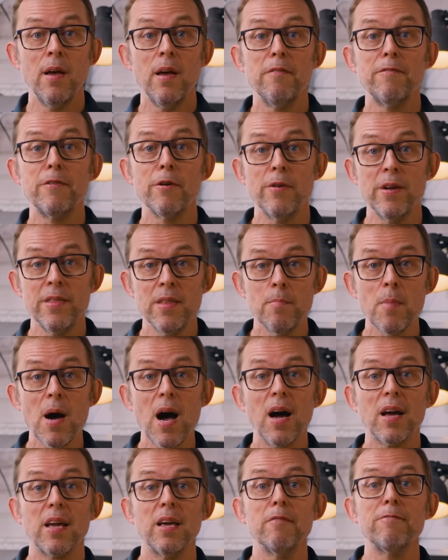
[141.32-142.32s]
If you're in the
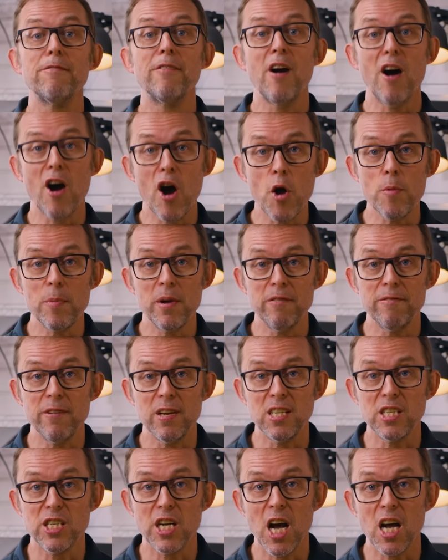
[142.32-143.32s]
market for a home
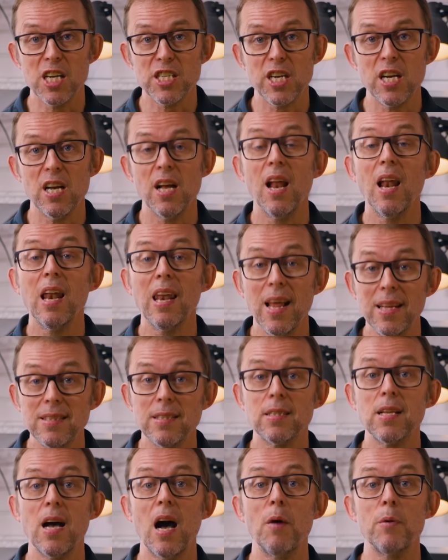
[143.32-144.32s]
EV charger,
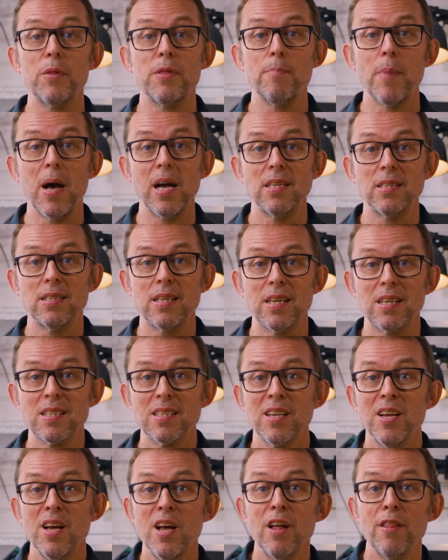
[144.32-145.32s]
let's start with the
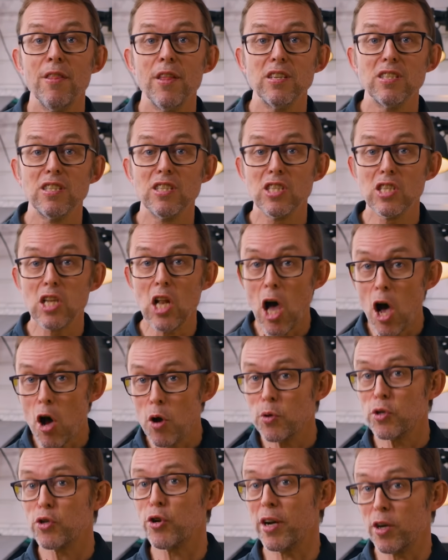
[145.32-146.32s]
basics. The
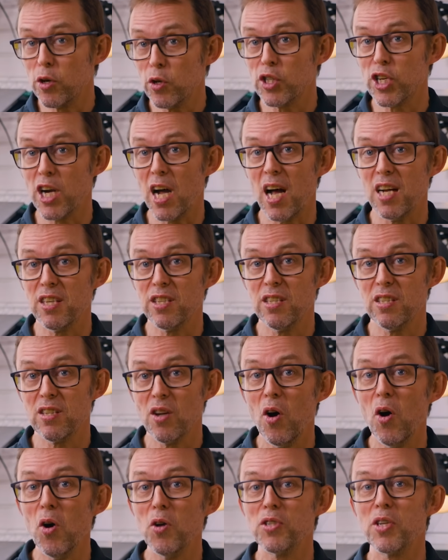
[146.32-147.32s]
slow trickle chargers,
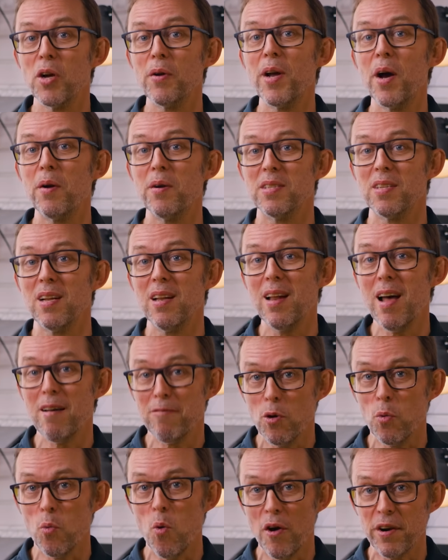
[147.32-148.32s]
also known as
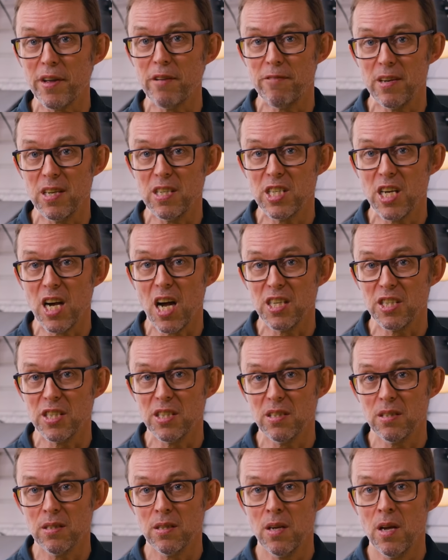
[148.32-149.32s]
level 1 EV
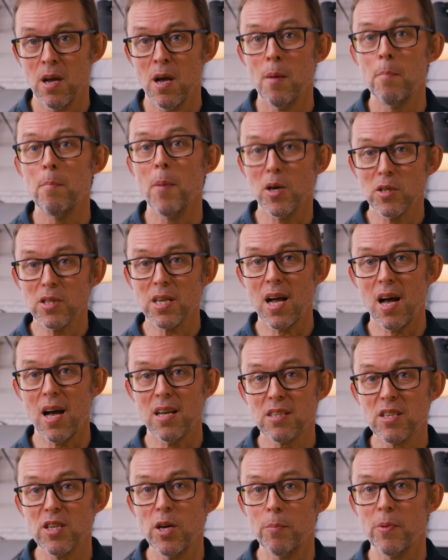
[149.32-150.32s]
chargers. Most
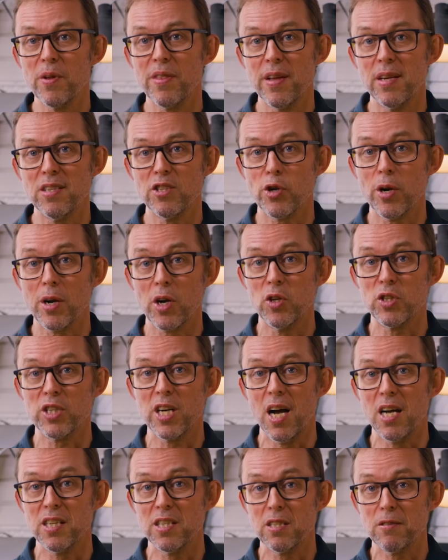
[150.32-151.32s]
cars come with these trickle
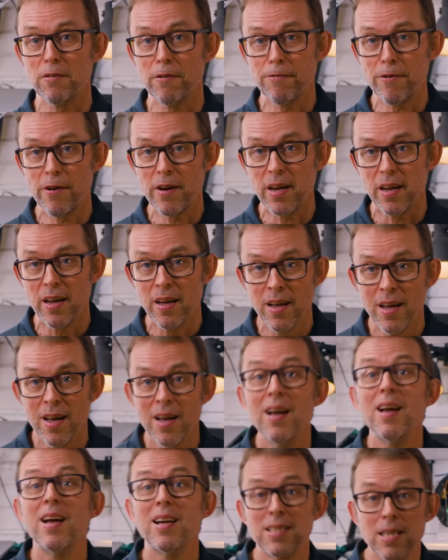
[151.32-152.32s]
chargers for free,
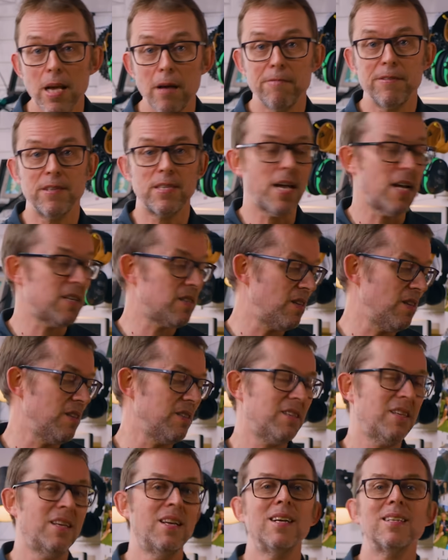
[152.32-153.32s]
except for Teslas.